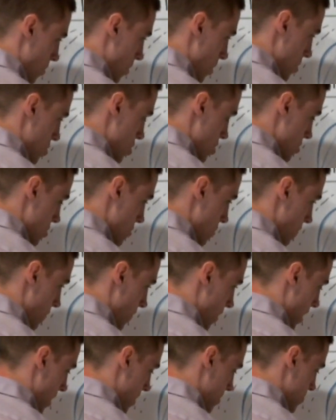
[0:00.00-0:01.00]
launch it too
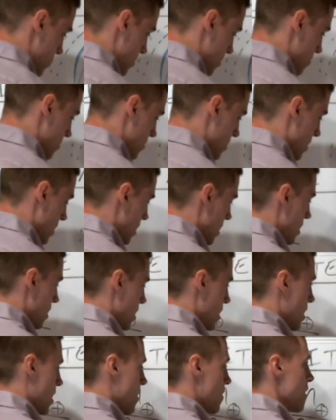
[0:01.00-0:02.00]
fast, and
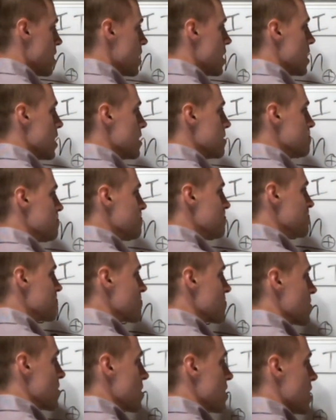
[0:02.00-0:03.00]
then
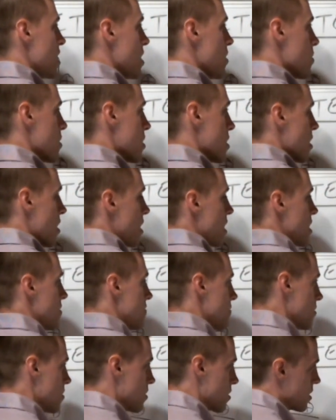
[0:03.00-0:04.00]
it would kind
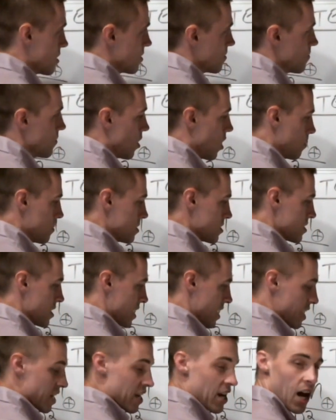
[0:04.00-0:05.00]
of look almost like
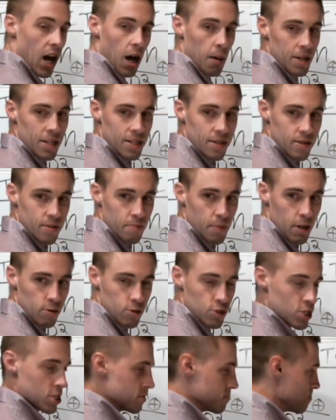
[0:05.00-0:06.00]
a comet's
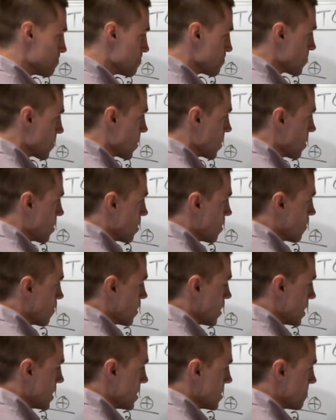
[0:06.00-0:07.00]
motion,
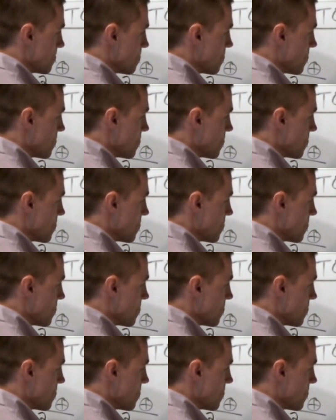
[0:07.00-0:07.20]
right?